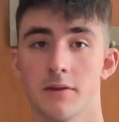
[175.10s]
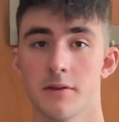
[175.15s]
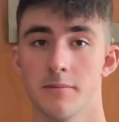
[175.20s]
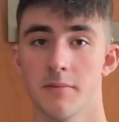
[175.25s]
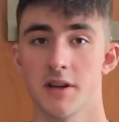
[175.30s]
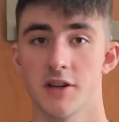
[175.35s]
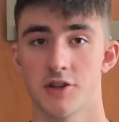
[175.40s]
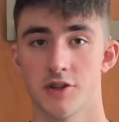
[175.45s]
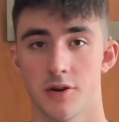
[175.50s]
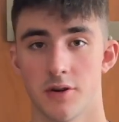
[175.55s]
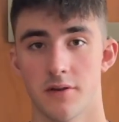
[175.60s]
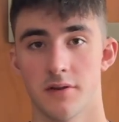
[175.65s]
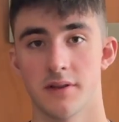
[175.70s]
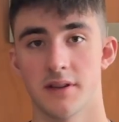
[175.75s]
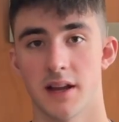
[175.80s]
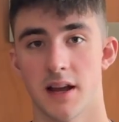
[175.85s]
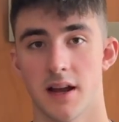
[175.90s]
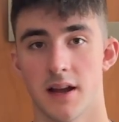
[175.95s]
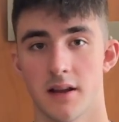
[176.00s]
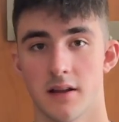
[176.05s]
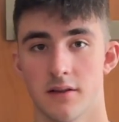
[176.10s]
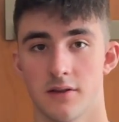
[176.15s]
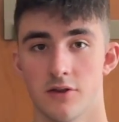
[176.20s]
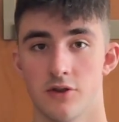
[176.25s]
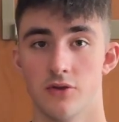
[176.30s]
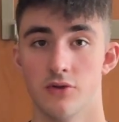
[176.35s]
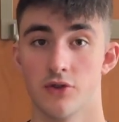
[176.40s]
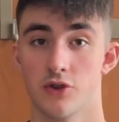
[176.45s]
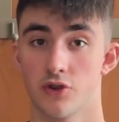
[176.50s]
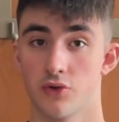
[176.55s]
to make sure that
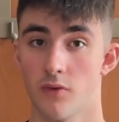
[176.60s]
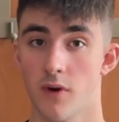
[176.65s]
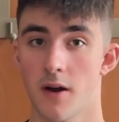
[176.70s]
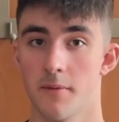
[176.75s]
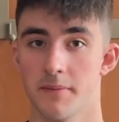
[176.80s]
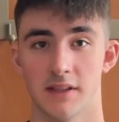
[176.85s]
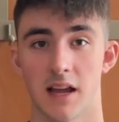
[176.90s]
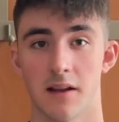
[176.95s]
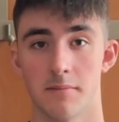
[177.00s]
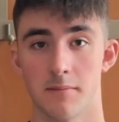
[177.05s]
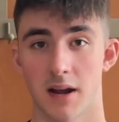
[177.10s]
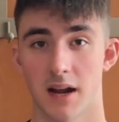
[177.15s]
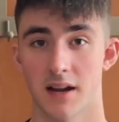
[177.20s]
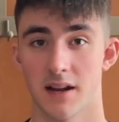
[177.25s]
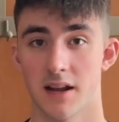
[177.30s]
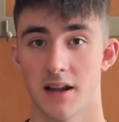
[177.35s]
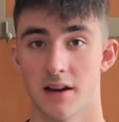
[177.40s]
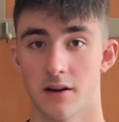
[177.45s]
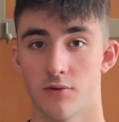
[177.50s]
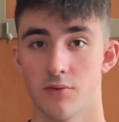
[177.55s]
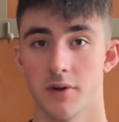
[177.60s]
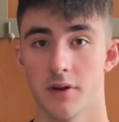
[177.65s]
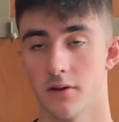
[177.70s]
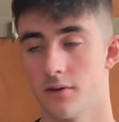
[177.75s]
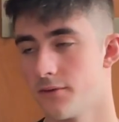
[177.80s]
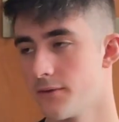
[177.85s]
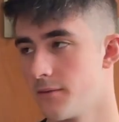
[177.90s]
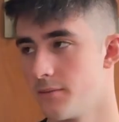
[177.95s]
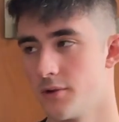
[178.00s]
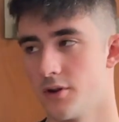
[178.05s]
you swap that magnetic wheel
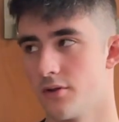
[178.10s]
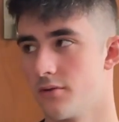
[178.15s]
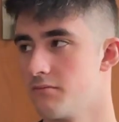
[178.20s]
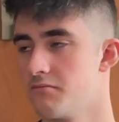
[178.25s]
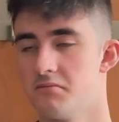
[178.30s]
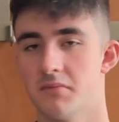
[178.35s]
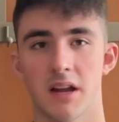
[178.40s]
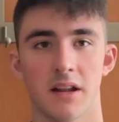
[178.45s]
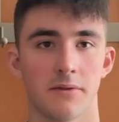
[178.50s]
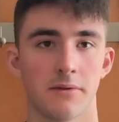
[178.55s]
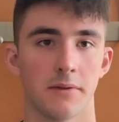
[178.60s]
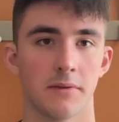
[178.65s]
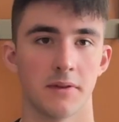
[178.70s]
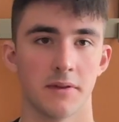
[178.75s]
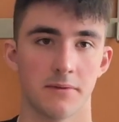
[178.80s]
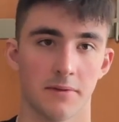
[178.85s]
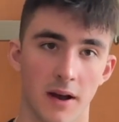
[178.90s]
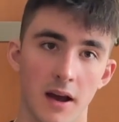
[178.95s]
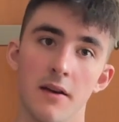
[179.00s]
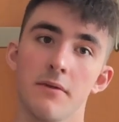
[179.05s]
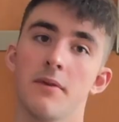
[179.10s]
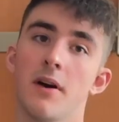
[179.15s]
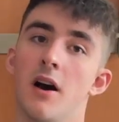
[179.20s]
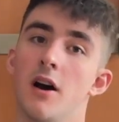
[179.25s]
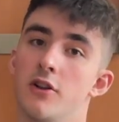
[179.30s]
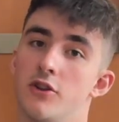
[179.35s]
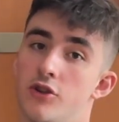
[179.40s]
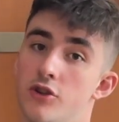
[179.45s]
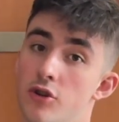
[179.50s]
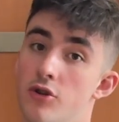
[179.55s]
from your N55
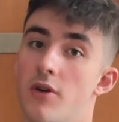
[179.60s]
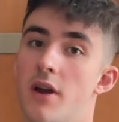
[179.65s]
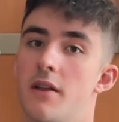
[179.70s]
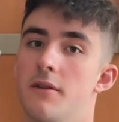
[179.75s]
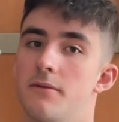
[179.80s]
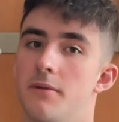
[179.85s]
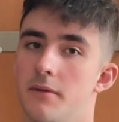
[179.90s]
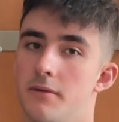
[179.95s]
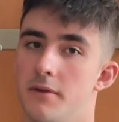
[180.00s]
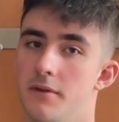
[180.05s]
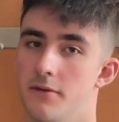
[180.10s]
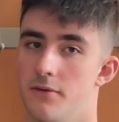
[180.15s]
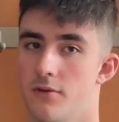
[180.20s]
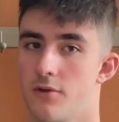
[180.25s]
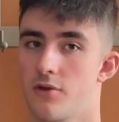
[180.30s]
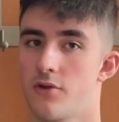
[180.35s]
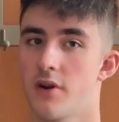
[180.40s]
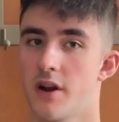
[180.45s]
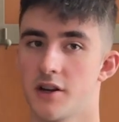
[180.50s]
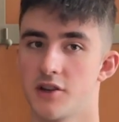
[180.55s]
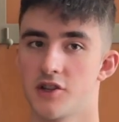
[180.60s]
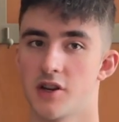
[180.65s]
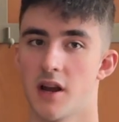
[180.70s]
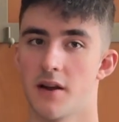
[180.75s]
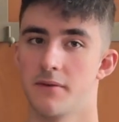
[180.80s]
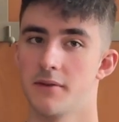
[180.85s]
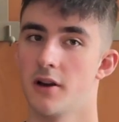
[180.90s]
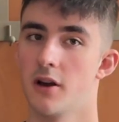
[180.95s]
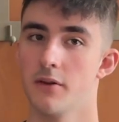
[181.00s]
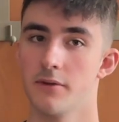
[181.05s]
onto your N54
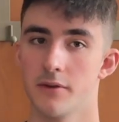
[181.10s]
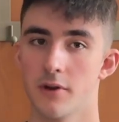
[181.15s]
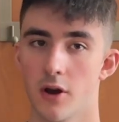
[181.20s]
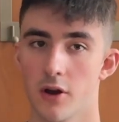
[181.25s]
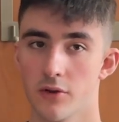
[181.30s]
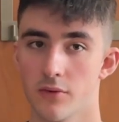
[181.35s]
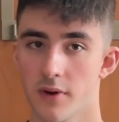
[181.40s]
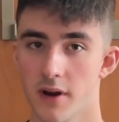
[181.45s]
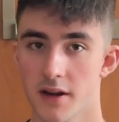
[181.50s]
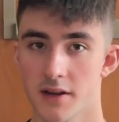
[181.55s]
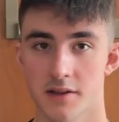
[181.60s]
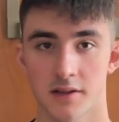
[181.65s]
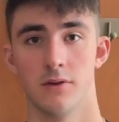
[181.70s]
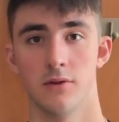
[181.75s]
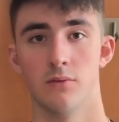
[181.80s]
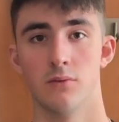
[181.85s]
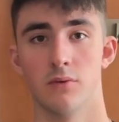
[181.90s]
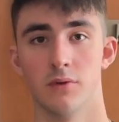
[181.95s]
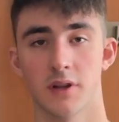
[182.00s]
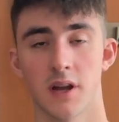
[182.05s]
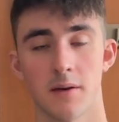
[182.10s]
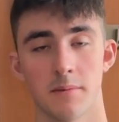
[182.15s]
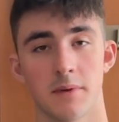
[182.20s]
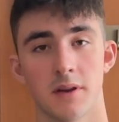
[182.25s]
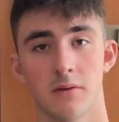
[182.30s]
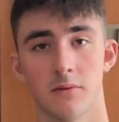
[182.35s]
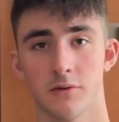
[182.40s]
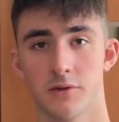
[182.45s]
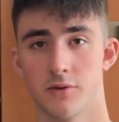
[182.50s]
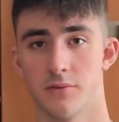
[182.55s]
crankshaft. Otherwise, you will not be
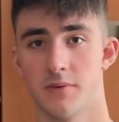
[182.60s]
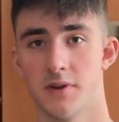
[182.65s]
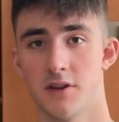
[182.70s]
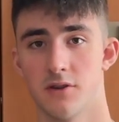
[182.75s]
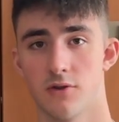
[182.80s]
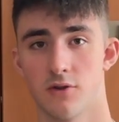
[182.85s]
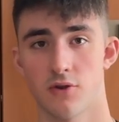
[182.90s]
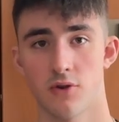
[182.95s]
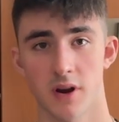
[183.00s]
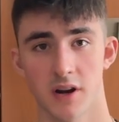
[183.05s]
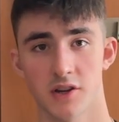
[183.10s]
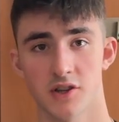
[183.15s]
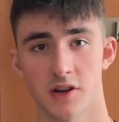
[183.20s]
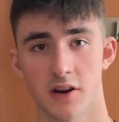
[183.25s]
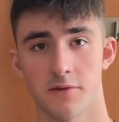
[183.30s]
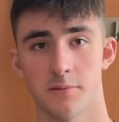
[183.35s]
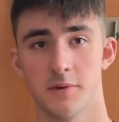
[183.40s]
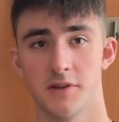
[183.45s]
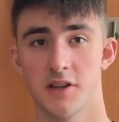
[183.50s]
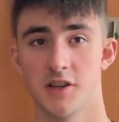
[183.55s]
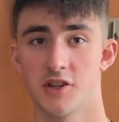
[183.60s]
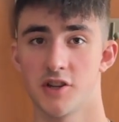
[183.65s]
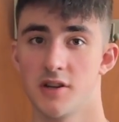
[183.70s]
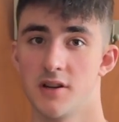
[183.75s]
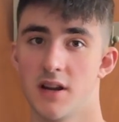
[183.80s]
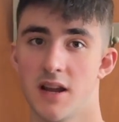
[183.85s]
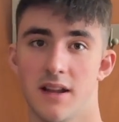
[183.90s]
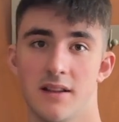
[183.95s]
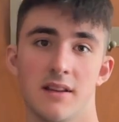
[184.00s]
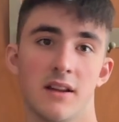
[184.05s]
able to read your crankshaft
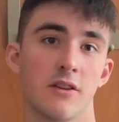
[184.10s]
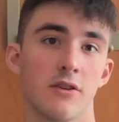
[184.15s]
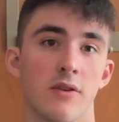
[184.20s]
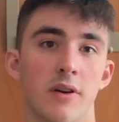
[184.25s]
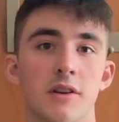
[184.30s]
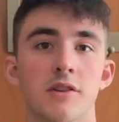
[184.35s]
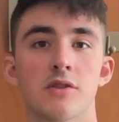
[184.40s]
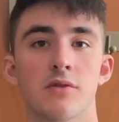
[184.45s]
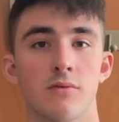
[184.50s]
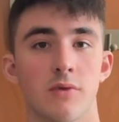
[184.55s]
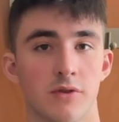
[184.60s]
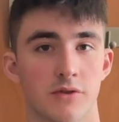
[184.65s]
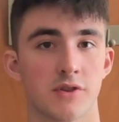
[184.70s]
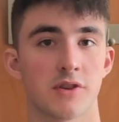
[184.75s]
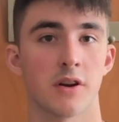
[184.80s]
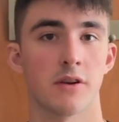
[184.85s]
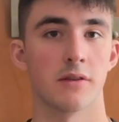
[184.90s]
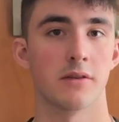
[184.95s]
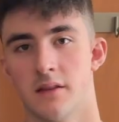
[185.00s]
position, and then your engine won't start.